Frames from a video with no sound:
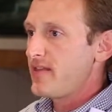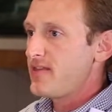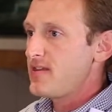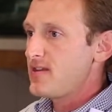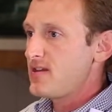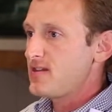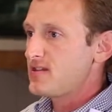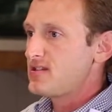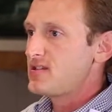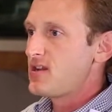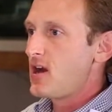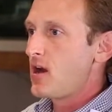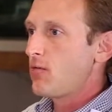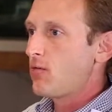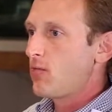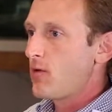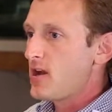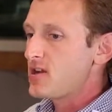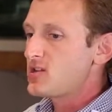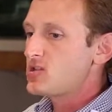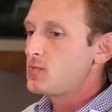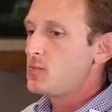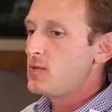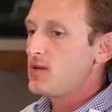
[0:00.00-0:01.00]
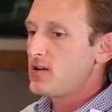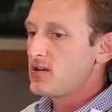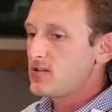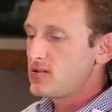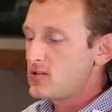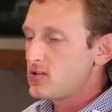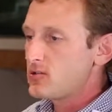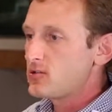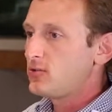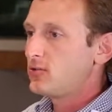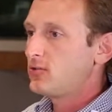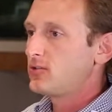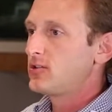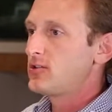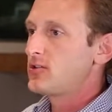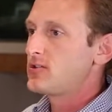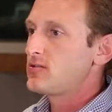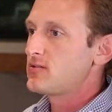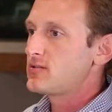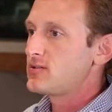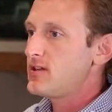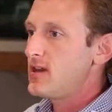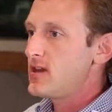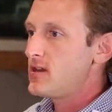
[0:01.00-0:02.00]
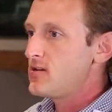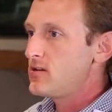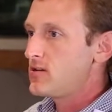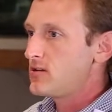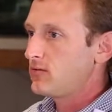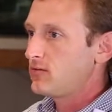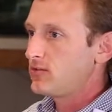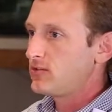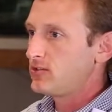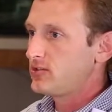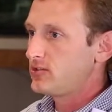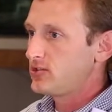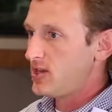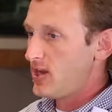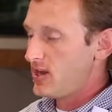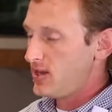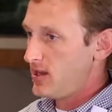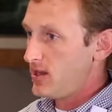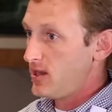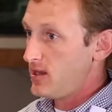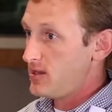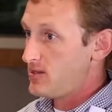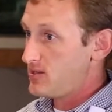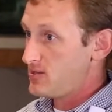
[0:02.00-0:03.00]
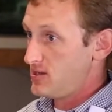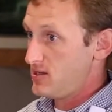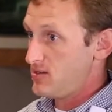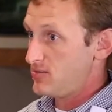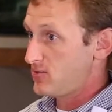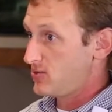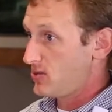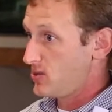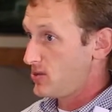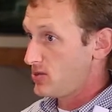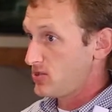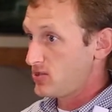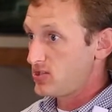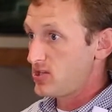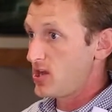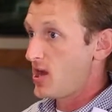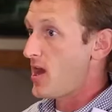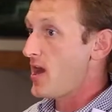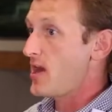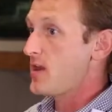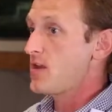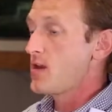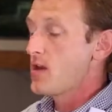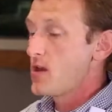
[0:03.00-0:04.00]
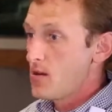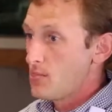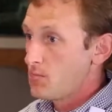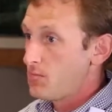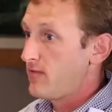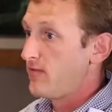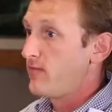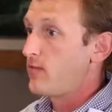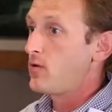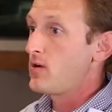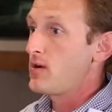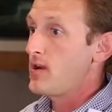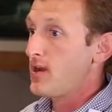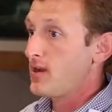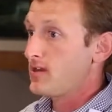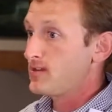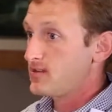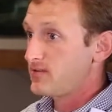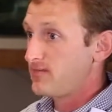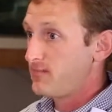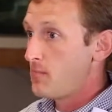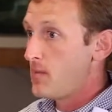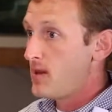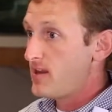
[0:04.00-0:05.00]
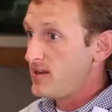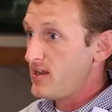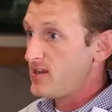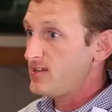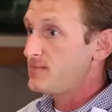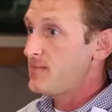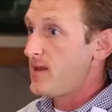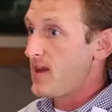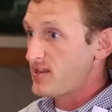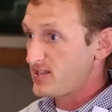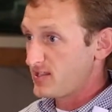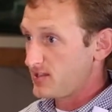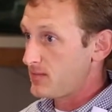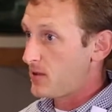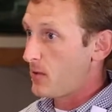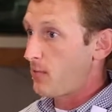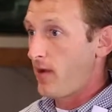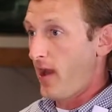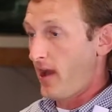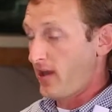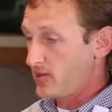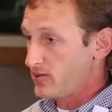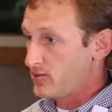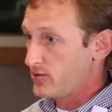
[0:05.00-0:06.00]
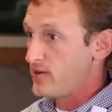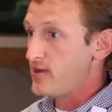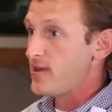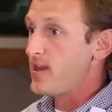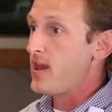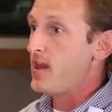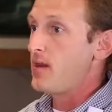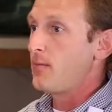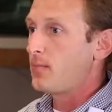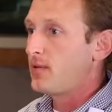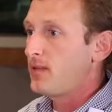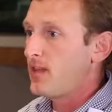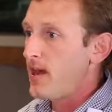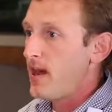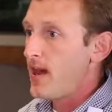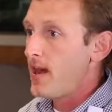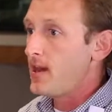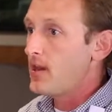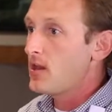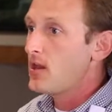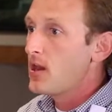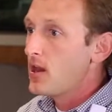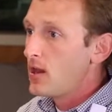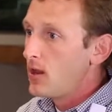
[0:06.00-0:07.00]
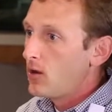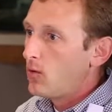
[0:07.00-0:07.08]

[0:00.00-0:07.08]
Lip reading: I think it's not rushed, because the school nurse will say, little Johnny needs his or her shot before next Monday's basketball practice, or he can't play.